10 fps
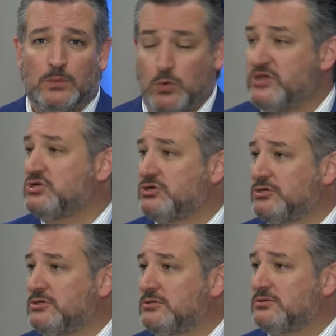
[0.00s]
We
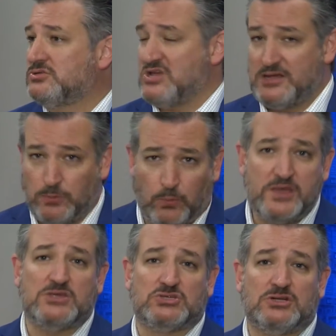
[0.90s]
should take
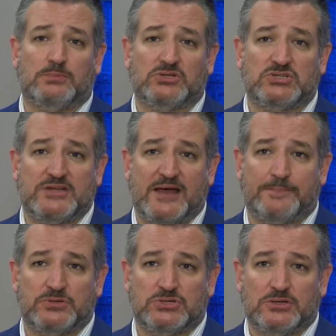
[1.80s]
reasonable
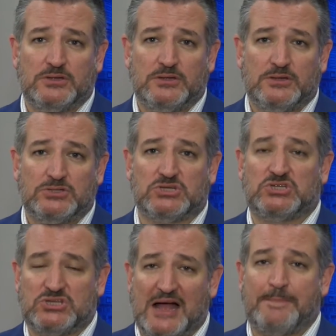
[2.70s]
steps to
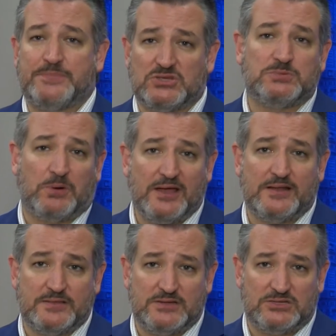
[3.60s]
stop the
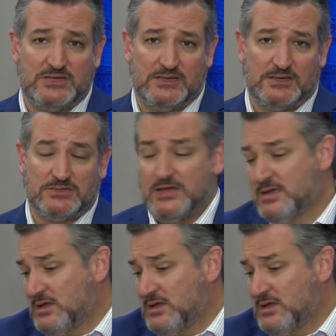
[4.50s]
spread of the disease.